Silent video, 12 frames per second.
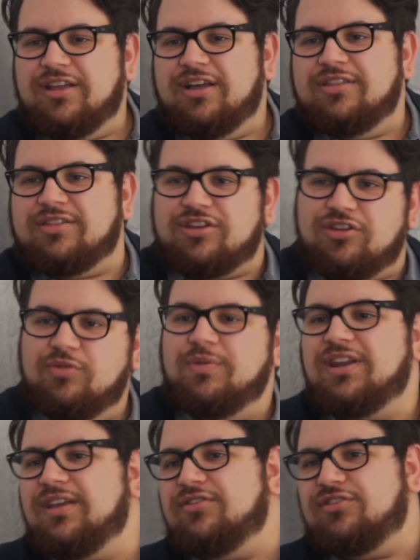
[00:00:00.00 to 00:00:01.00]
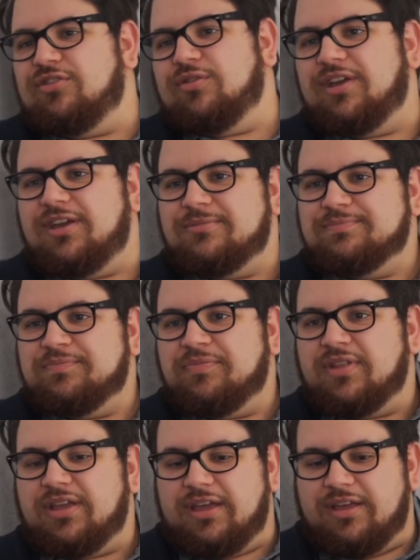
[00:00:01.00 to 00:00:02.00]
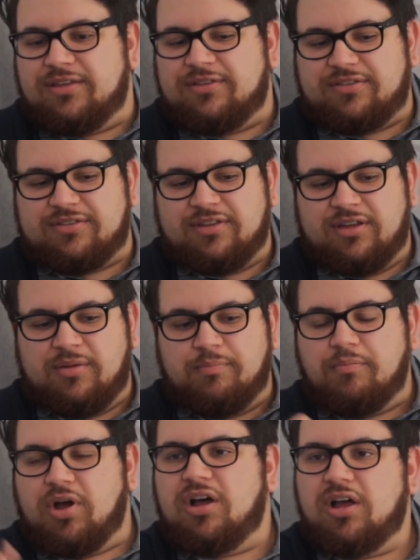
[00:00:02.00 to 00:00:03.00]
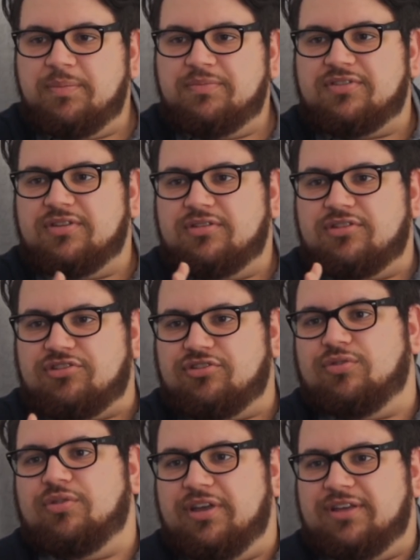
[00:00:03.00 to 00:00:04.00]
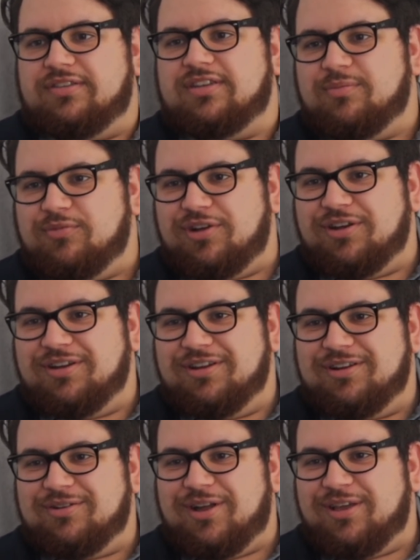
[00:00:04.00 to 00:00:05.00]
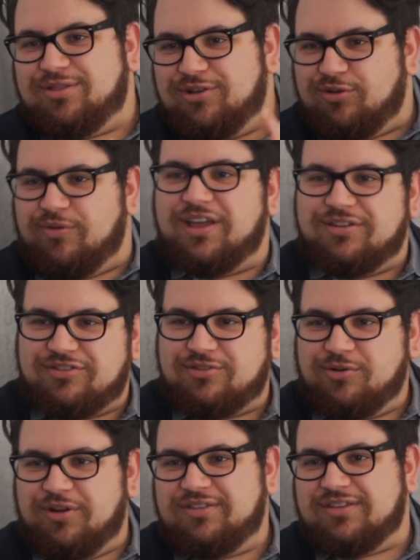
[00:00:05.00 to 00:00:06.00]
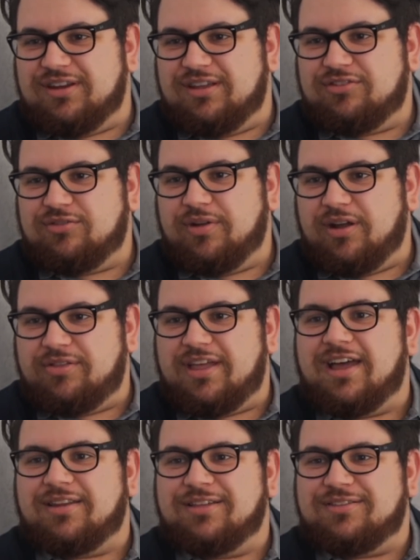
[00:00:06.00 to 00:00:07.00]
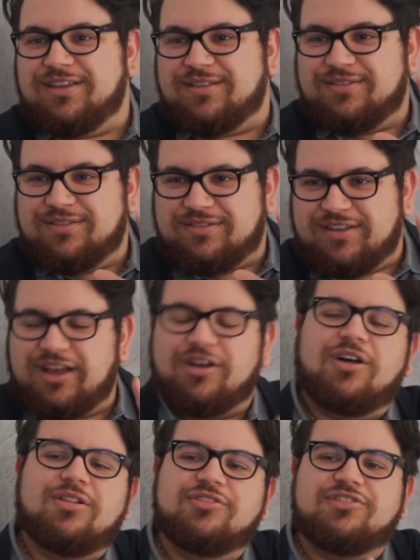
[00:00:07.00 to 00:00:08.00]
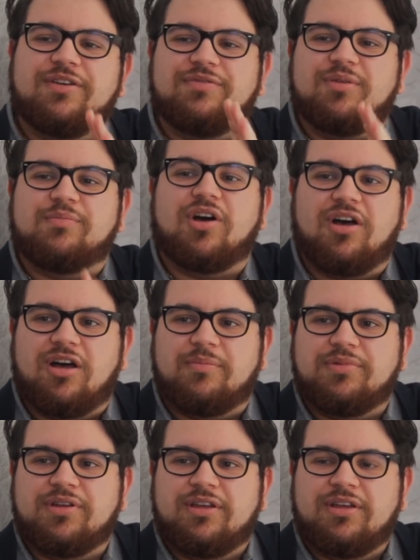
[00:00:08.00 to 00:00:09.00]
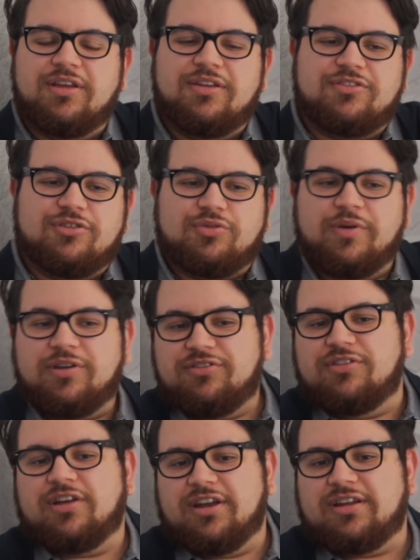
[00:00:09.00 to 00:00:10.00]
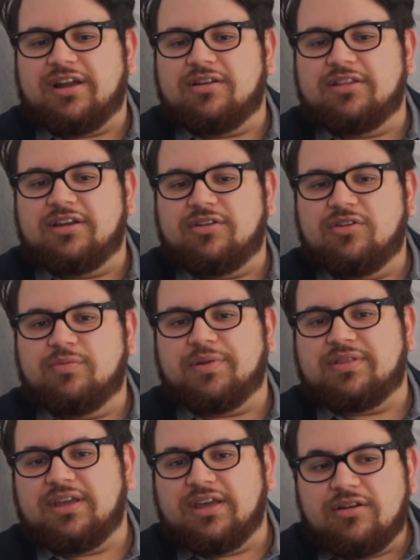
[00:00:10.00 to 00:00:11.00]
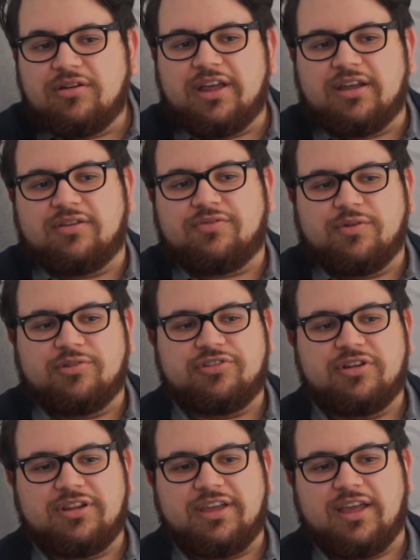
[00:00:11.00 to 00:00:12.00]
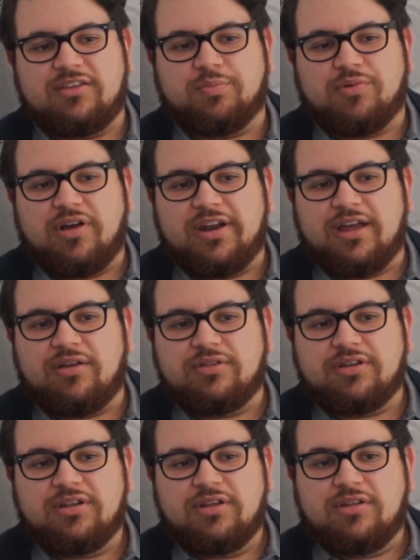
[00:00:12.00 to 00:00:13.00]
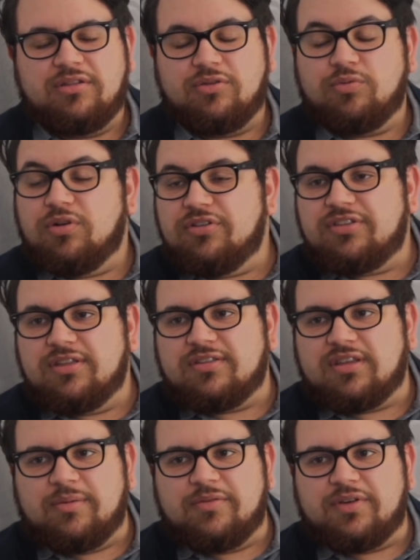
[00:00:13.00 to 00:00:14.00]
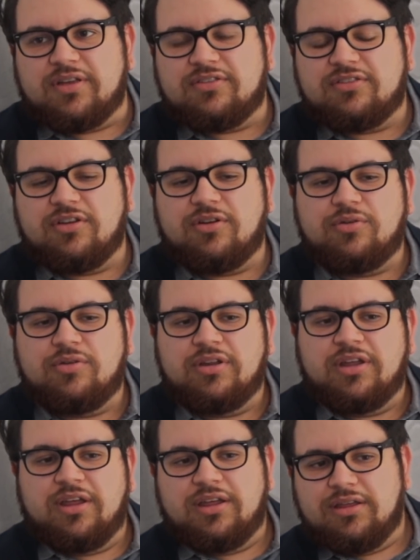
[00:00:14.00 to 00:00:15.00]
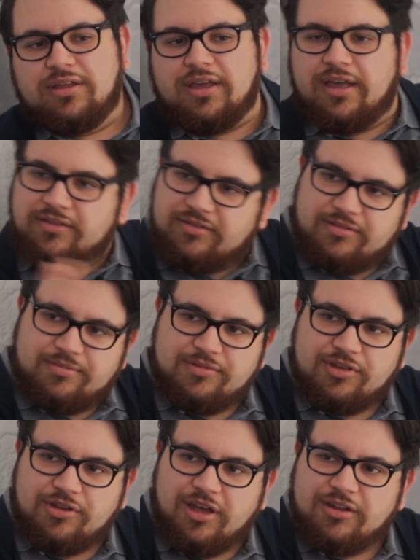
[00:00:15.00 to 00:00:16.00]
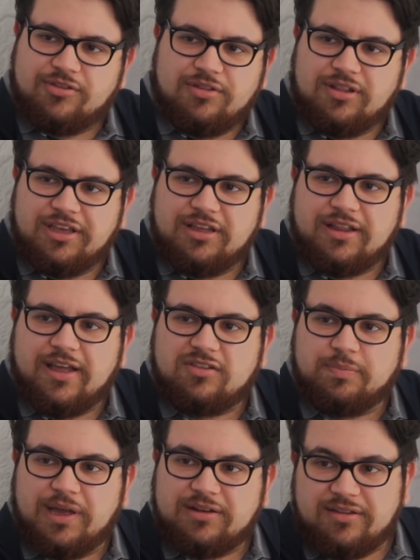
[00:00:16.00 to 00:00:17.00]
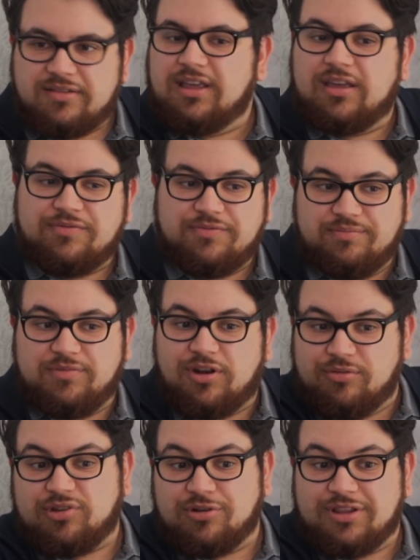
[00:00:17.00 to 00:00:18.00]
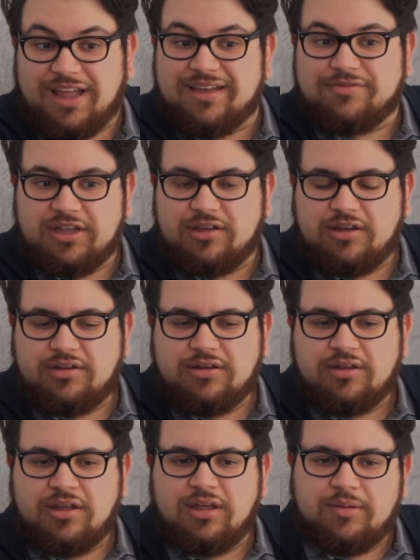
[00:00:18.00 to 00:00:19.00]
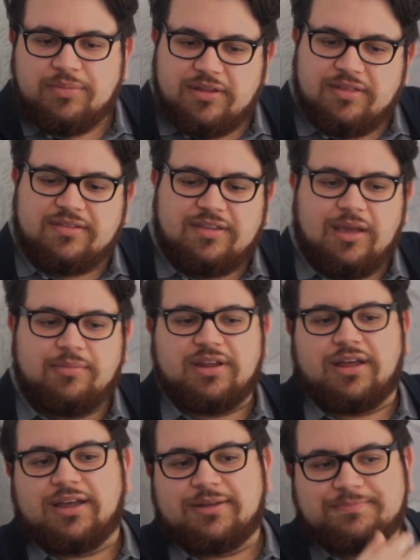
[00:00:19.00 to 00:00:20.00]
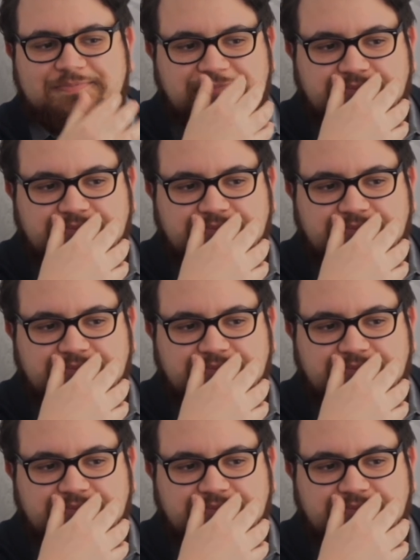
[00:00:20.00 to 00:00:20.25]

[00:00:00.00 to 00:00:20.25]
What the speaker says: The human history is mobs destroying someone, right? The greatest stories in history are that. It's the psychology of the mob. So Twitter's not entirely new, but the internet, unfortunately, has brought out the worst in some of us. So yes, you got to do the legal aspect to save, you know, your livelihood. But at the same time,